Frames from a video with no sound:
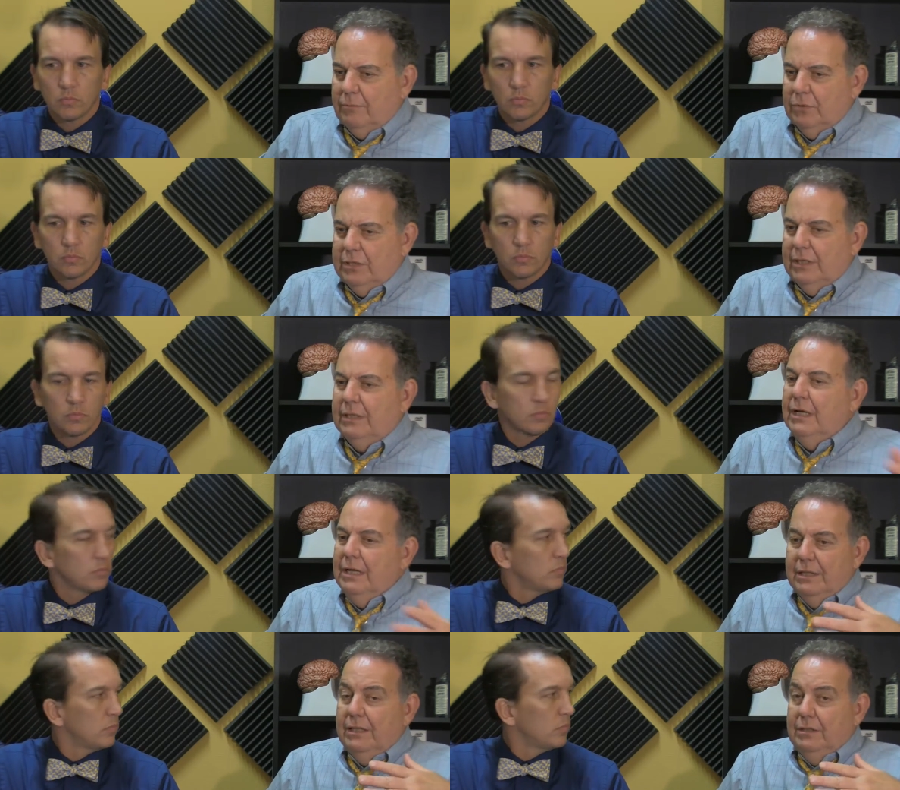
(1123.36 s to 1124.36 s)
Speaker 1: routine,
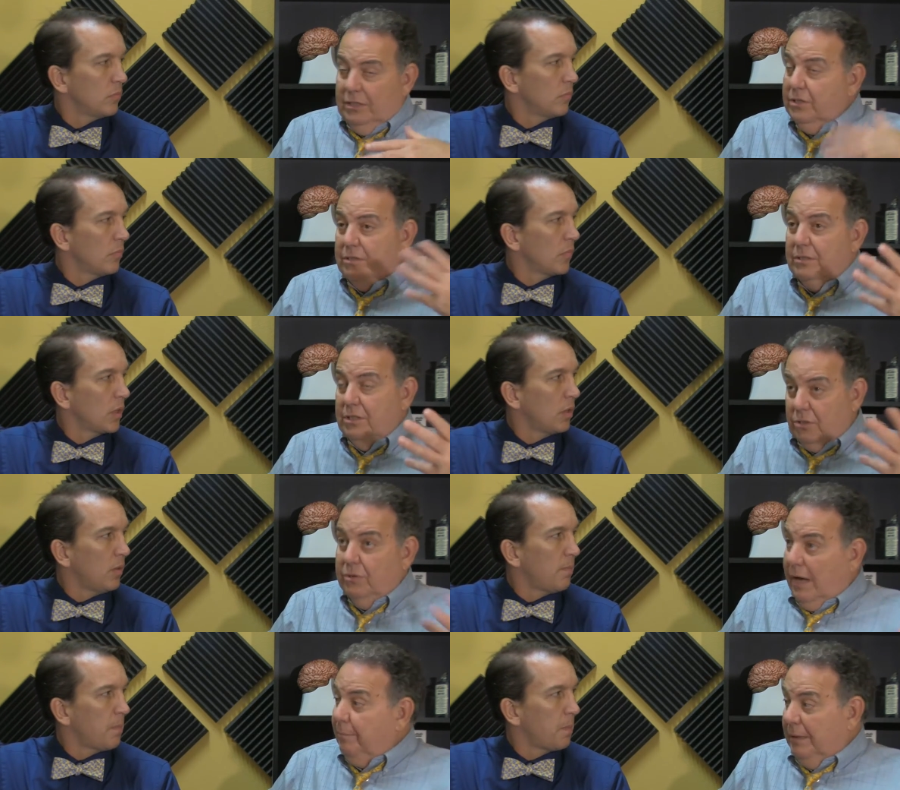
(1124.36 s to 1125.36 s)
then this this could
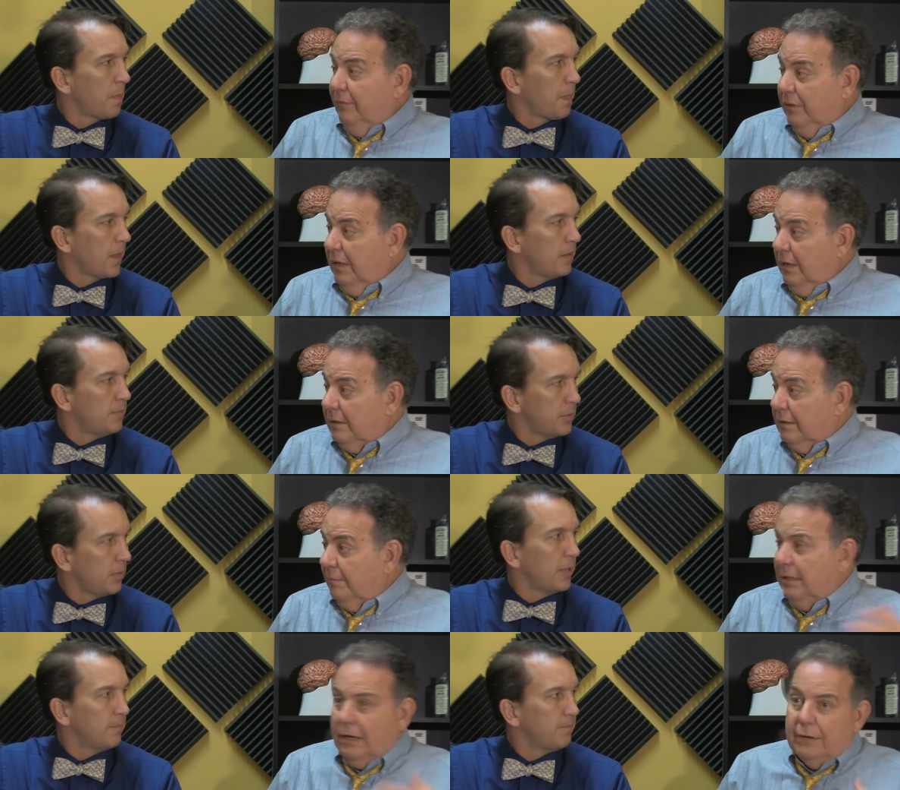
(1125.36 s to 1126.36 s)
happen every night. I right.
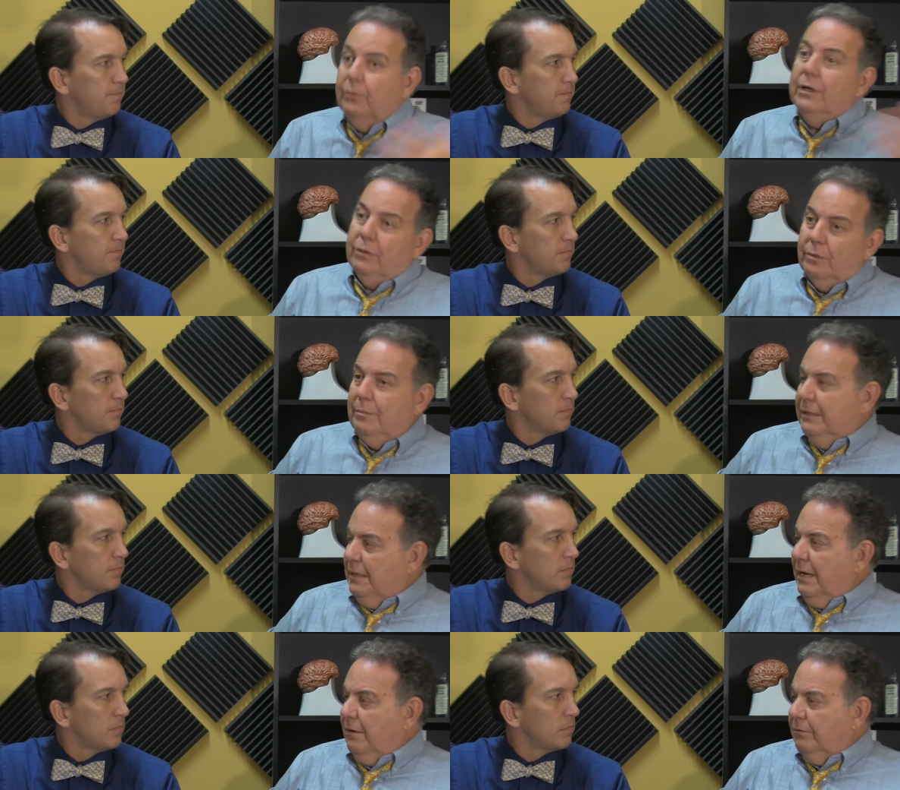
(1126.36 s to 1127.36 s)
mean, I don't want to go to bed
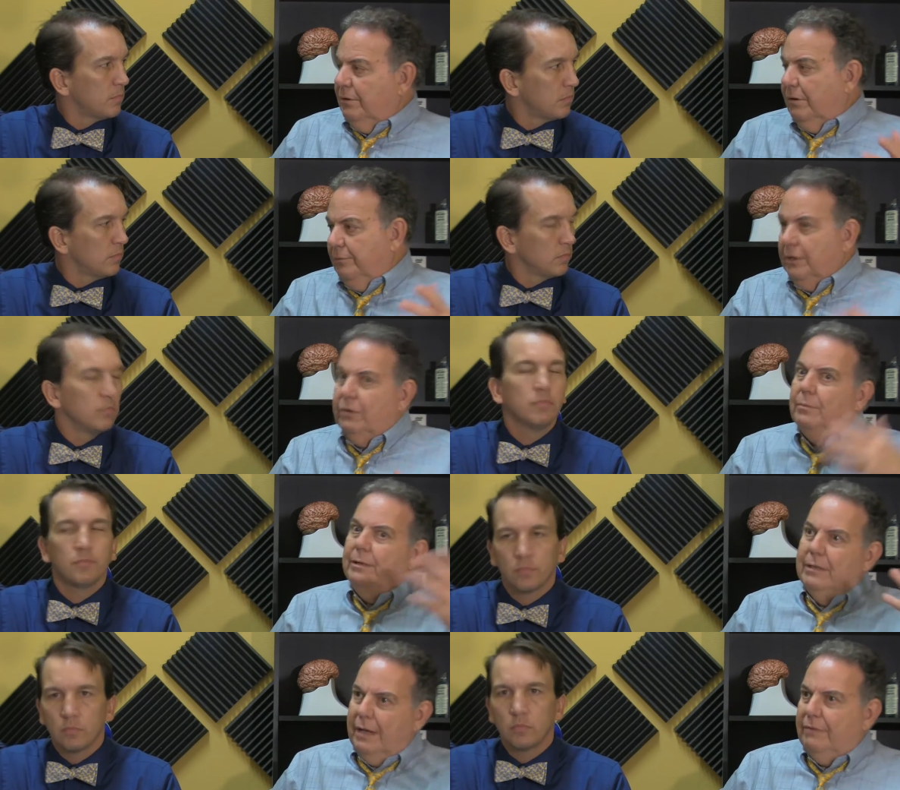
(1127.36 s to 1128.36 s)
now. You know, I want mm-hmm. to go to mm-hmm. bed
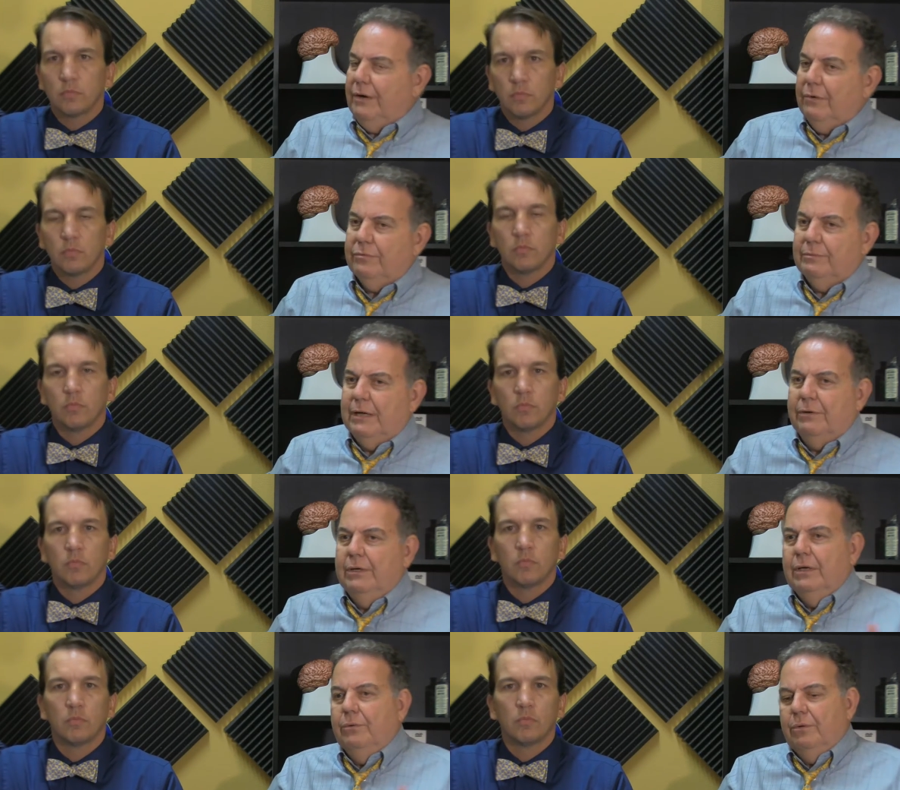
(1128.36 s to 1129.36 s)
a half hour from now.
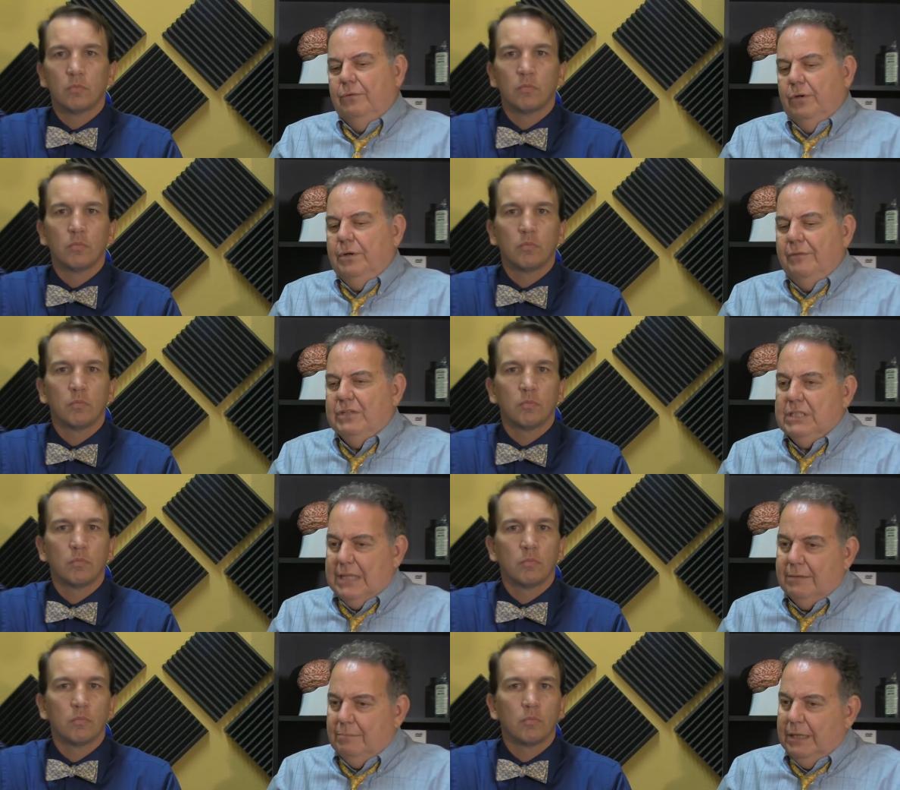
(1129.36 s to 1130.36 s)
Well, if you don't have a
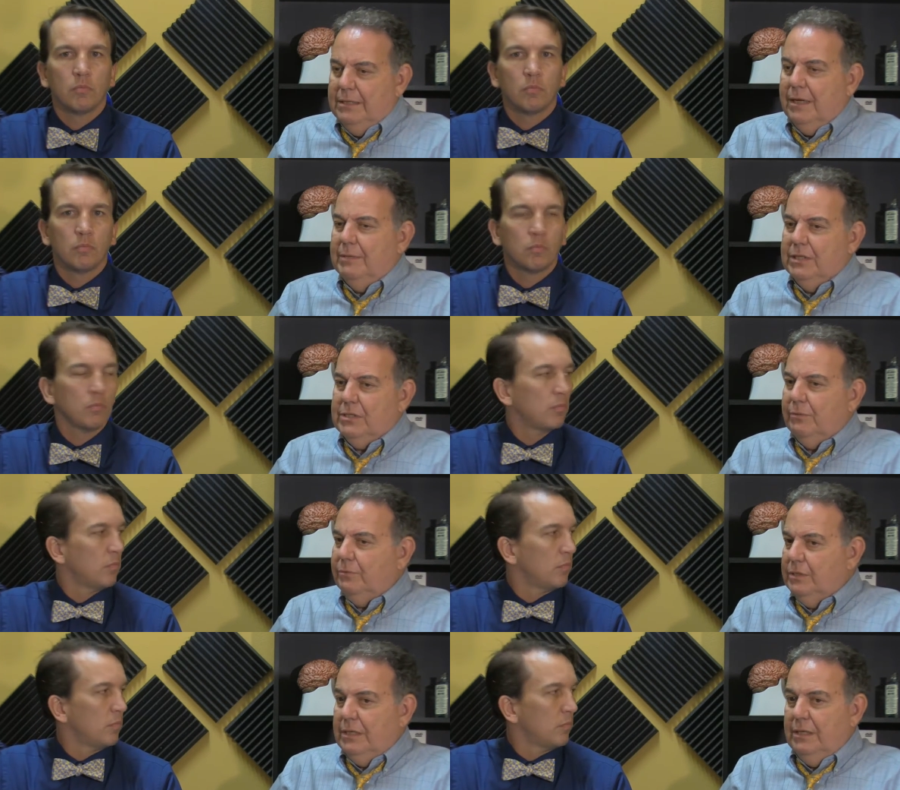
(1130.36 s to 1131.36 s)
set bedtime and a set
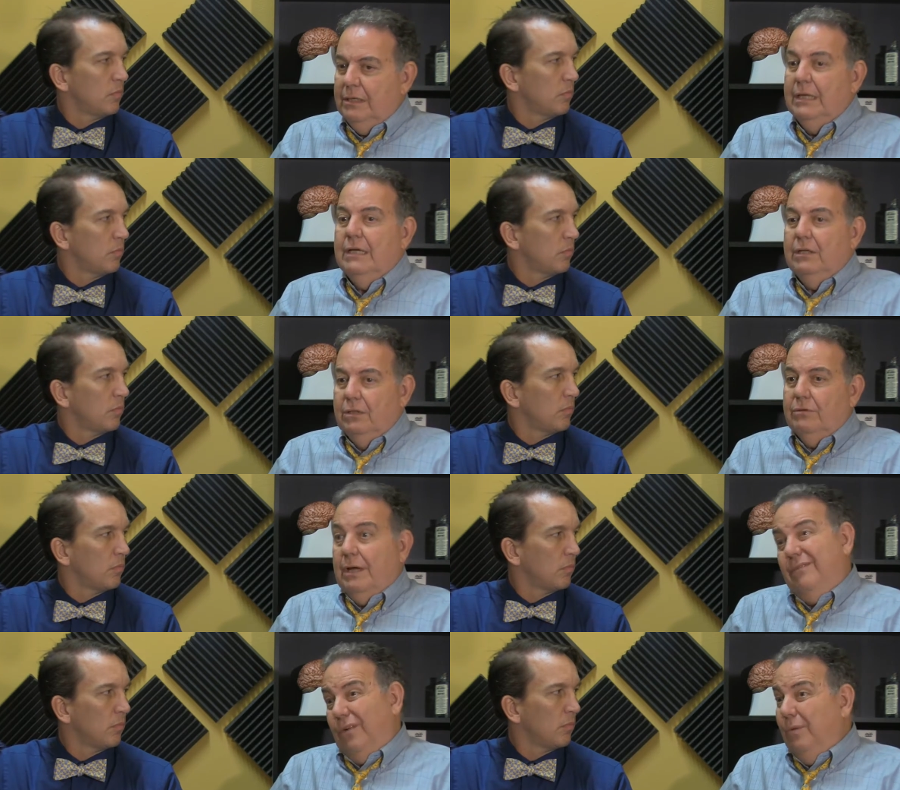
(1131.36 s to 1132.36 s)
routine, you kind
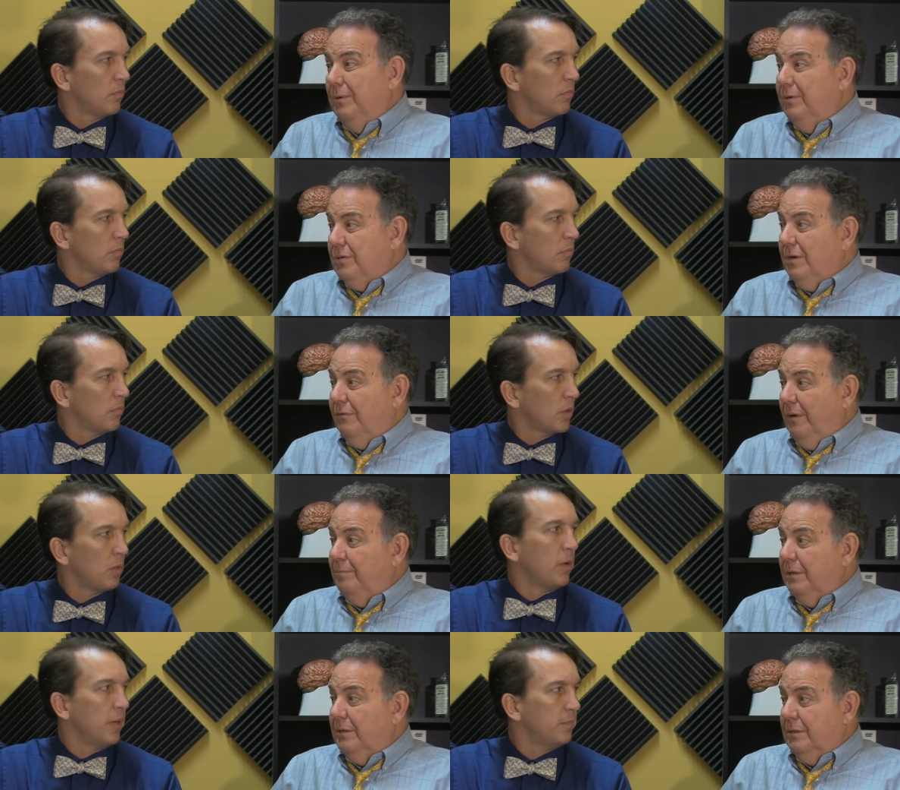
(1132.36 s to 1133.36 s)
of open yourself up to
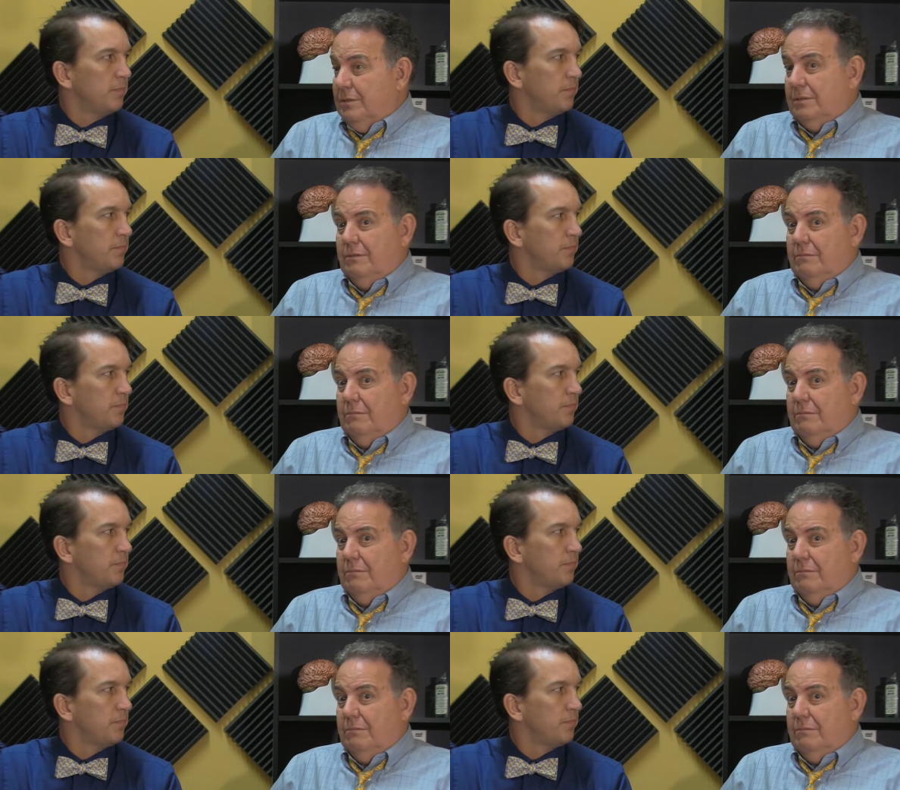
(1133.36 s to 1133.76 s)
right. these